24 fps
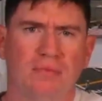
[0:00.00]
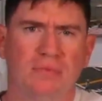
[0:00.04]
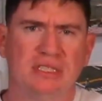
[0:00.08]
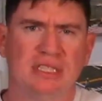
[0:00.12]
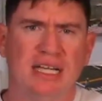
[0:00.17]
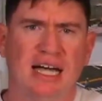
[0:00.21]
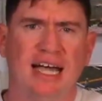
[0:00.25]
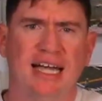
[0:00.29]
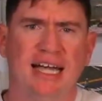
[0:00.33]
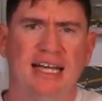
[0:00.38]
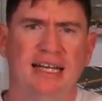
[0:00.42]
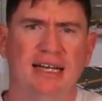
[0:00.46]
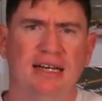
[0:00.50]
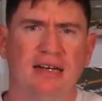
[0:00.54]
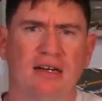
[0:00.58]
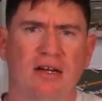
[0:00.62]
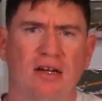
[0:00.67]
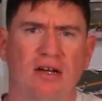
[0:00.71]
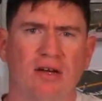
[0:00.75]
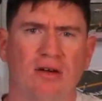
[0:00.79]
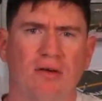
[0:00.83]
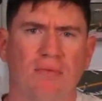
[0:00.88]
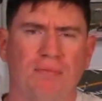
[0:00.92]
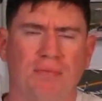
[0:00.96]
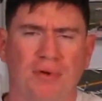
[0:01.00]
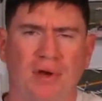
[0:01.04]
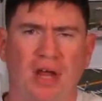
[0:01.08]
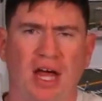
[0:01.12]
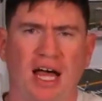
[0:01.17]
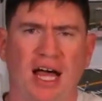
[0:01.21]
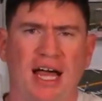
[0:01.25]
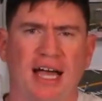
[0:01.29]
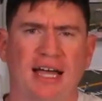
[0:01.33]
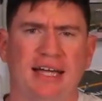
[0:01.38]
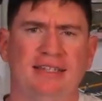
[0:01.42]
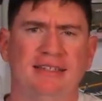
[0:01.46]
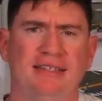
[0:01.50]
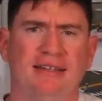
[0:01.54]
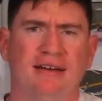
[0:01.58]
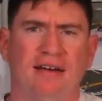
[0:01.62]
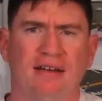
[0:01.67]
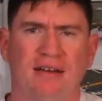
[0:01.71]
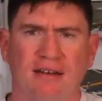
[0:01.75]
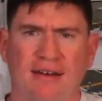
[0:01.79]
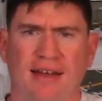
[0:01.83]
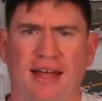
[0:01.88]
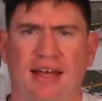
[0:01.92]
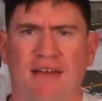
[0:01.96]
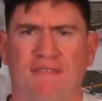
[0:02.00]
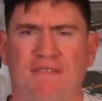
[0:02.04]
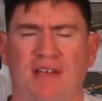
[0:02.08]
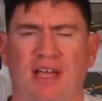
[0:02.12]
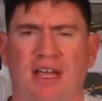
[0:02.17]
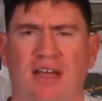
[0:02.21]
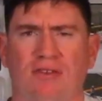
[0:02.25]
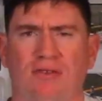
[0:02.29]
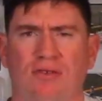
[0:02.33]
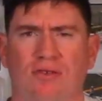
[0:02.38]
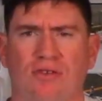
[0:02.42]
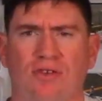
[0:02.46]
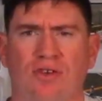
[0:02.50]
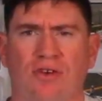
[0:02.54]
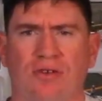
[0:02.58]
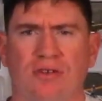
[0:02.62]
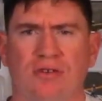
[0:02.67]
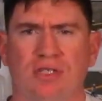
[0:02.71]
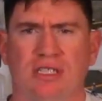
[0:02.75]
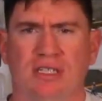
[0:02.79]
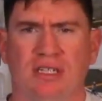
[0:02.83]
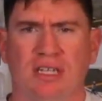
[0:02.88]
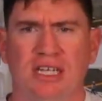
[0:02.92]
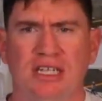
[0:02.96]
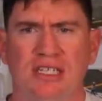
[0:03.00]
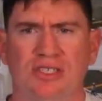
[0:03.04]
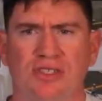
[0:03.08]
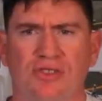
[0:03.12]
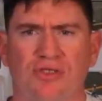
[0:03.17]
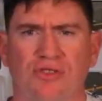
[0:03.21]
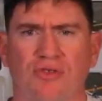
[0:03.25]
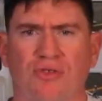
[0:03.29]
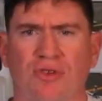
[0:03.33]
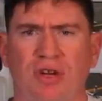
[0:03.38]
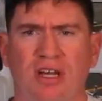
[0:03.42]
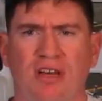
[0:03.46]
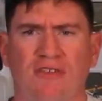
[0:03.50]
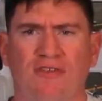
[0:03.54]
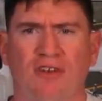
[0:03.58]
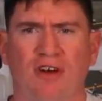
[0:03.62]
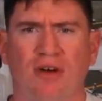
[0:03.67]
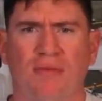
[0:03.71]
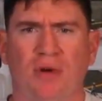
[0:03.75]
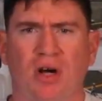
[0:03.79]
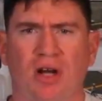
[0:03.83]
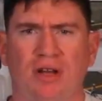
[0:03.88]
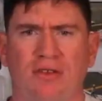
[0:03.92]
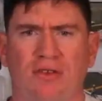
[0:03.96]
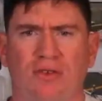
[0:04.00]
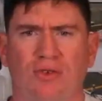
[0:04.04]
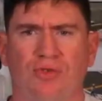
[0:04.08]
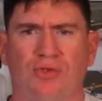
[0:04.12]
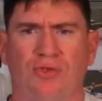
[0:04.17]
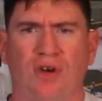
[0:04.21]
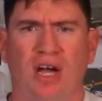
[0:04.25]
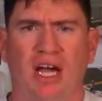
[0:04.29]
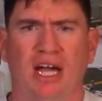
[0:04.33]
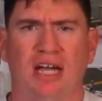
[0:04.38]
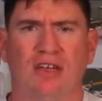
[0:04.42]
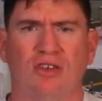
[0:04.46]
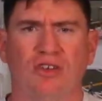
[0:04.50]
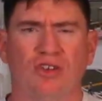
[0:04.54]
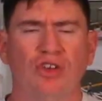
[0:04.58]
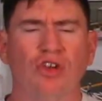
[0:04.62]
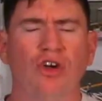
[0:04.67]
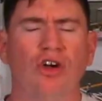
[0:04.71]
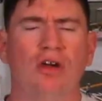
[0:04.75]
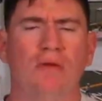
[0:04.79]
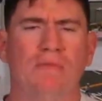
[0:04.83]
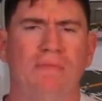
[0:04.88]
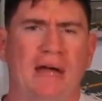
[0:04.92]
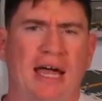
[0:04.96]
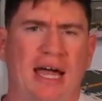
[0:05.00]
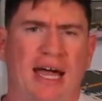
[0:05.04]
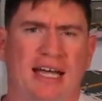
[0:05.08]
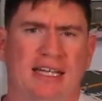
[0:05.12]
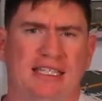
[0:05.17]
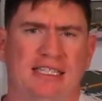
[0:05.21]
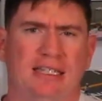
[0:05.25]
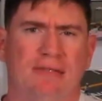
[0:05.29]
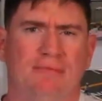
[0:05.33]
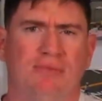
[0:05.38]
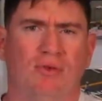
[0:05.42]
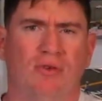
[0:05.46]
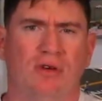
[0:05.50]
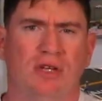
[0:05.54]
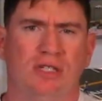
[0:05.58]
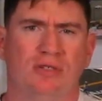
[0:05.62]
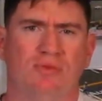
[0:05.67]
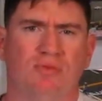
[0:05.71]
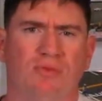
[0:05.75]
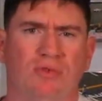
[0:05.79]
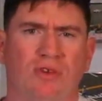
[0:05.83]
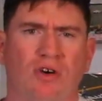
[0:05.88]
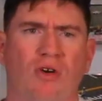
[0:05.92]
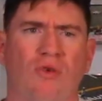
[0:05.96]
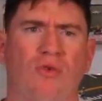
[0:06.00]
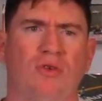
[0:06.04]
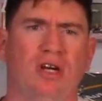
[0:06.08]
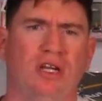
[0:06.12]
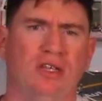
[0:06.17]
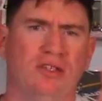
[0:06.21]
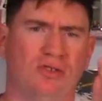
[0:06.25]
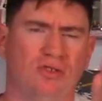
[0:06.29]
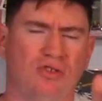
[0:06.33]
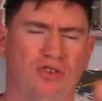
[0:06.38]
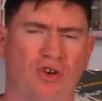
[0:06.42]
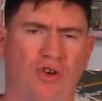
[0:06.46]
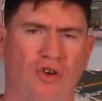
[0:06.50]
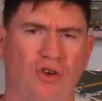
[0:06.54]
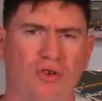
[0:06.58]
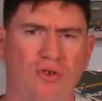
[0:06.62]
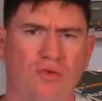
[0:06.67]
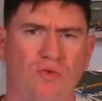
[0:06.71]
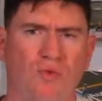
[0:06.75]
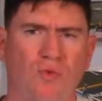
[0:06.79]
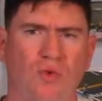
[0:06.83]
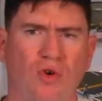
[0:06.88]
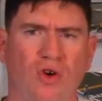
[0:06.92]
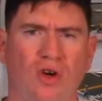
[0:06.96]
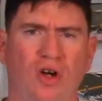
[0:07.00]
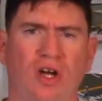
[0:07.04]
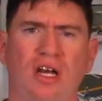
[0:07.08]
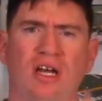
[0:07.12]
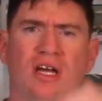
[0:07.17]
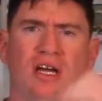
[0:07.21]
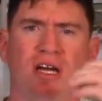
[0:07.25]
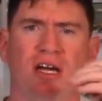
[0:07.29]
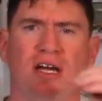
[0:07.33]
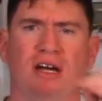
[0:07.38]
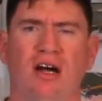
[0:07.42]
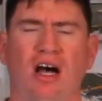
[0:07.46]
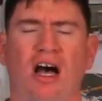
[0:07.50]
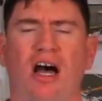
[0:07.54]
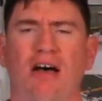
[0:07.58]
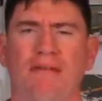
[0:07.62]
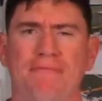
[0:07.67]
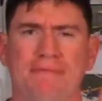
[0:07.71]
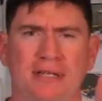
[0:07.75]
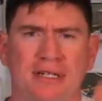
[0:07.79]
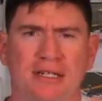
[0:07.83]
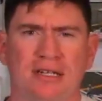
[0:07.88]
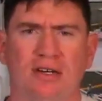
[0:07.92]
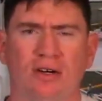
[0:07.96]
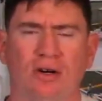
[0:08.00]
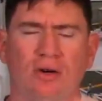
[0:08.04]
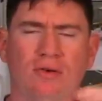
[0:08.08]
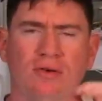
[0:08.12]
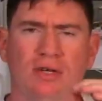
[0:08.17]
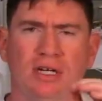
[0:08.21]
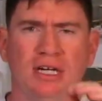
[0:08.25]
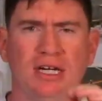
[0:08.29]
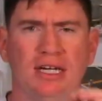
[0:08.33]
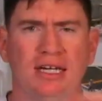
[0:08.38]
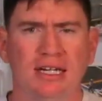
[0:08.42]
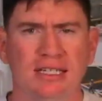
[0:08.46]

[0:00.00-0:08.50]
Tight, blind, left-hander turns, at least 3 of them on the track, good passing points going into turn 1, uphill.